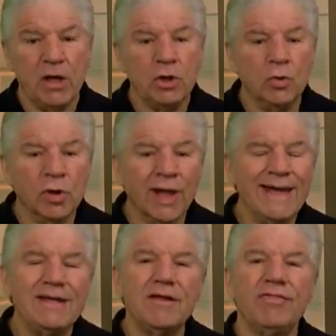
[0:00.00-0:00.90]
You'd
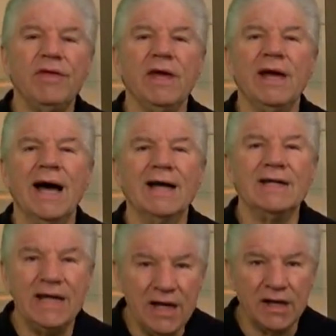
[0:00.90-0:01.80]
like to think God
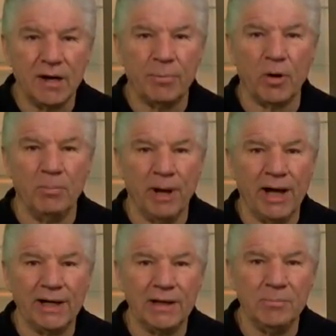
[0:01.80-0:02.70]
heated up our
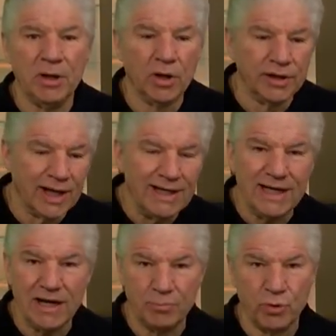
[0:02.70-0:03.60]
body beyond
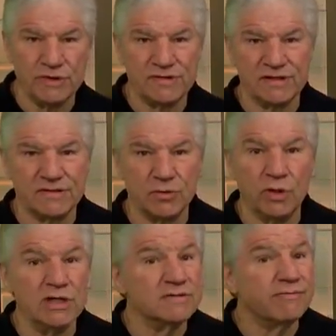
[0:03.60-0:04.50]
ninety-eight point six
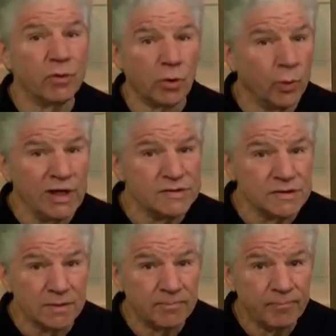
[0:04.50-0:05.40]
degrees for a
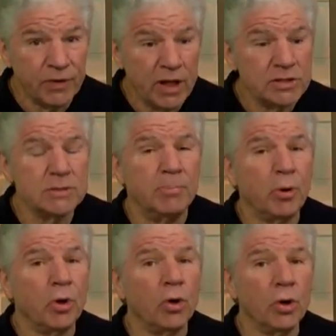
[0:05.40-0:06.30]
reason, to
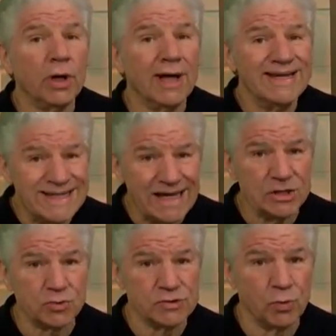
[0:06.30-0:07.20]
burn
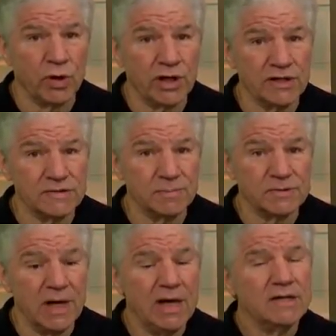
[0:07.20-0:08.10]
dangerous
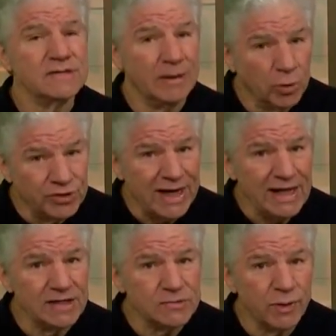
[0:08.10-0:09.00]
organisms.
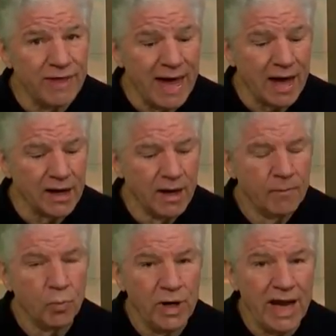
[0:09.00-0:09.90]
Simultaneous with that,
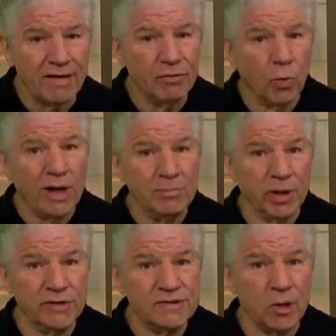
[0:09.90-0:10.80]
we have the white
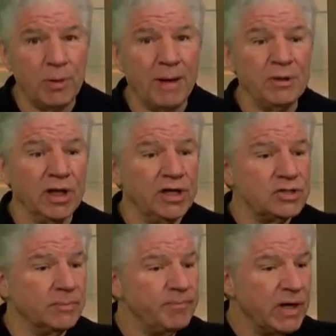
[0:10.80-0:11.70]
blood cell
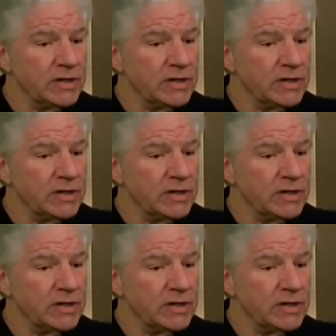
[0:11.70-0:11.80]
population.